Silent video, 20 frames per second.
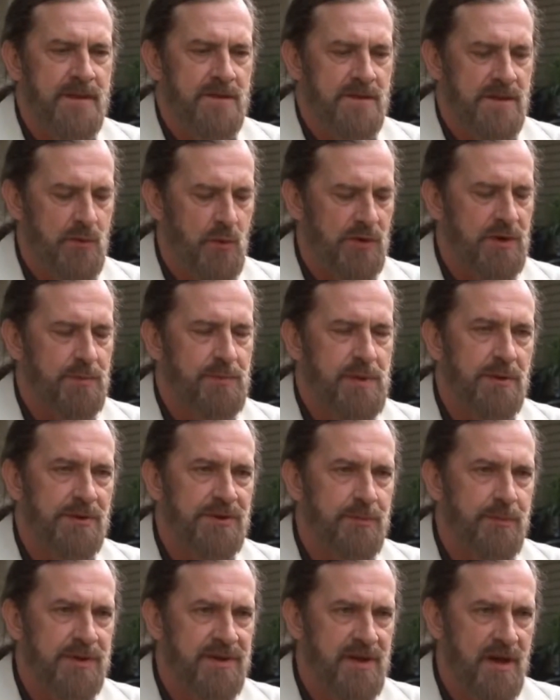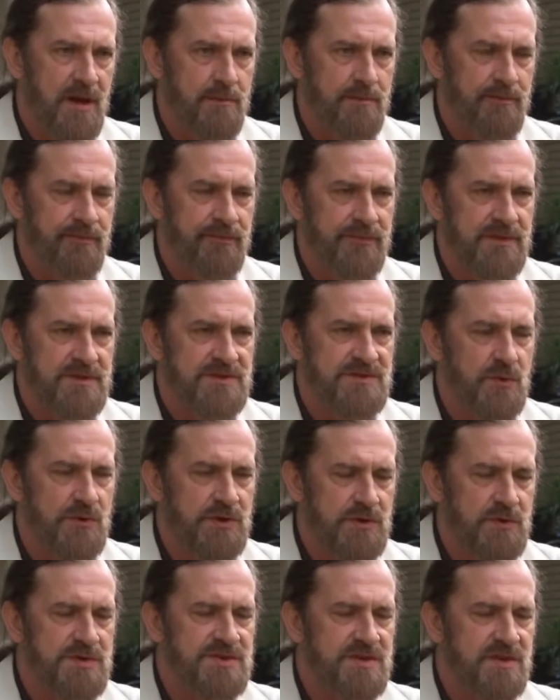They wanted people to become so
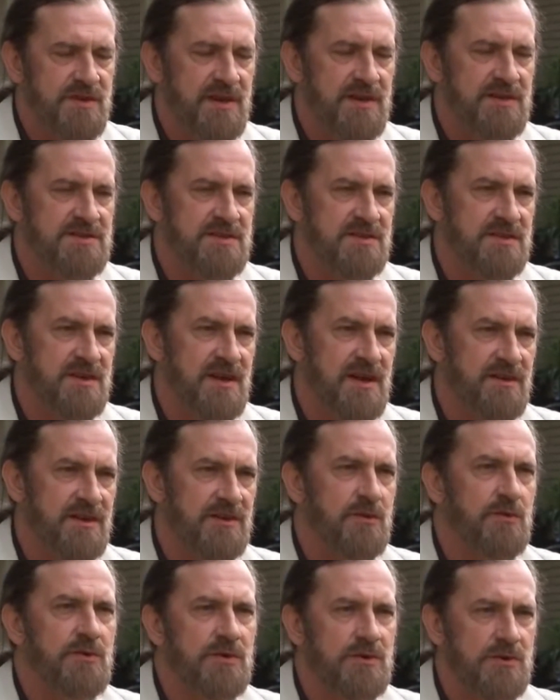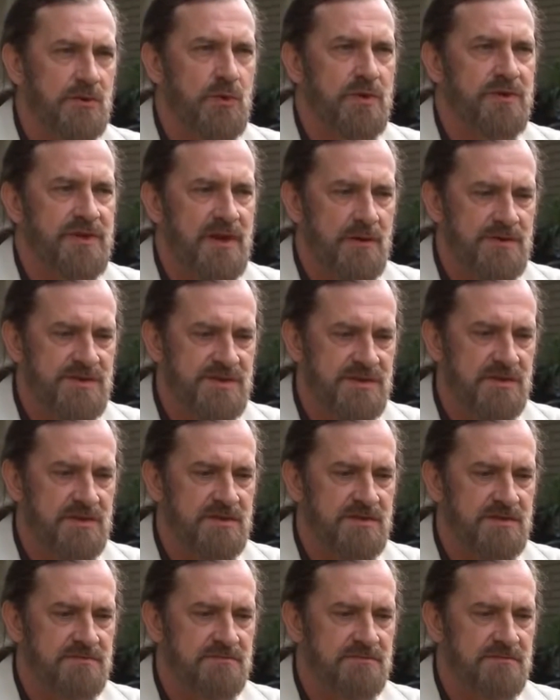used to the internet they couldn't do without
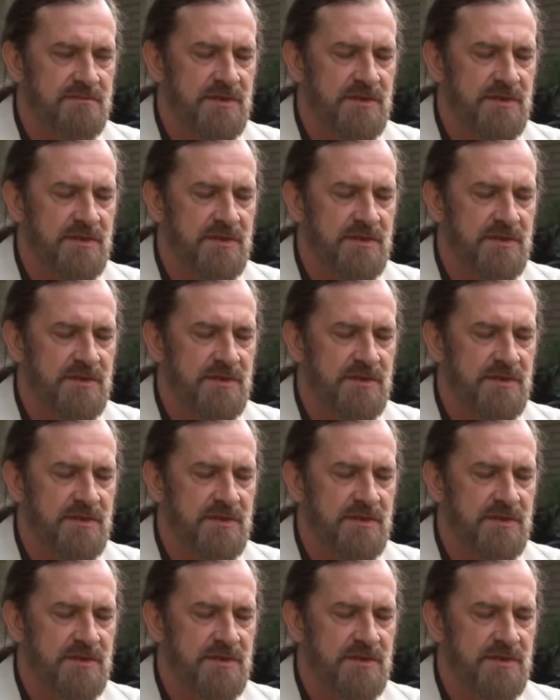it.